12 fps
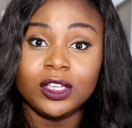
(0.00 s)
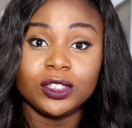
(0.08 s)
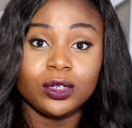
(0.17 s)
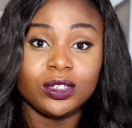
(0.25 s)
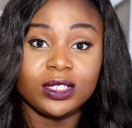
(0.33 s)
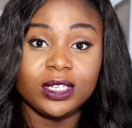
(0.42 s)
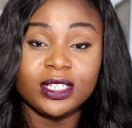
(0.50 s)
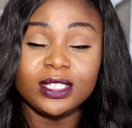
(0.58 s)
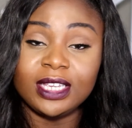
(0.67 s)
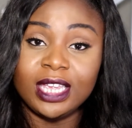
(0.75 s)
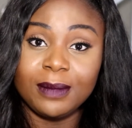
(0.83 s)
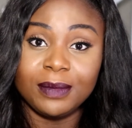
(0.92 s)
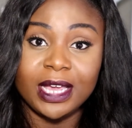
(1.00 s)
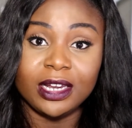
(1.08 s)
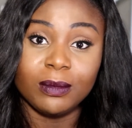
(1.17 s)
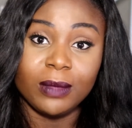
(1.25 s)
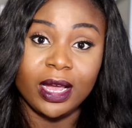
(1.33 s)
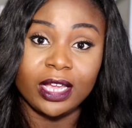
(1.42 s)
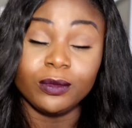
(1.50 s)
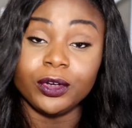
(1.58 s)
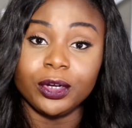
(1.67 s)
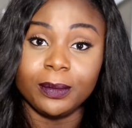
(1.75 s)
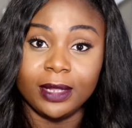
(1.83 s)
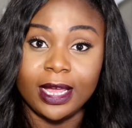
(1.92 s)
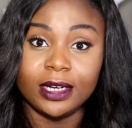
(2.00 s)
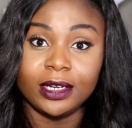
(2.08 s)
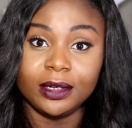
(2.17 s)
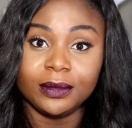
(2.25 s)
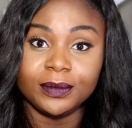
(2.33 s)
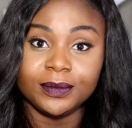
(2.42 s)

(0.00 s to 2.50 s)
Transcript: So it's good to keep that in mind when you're planning.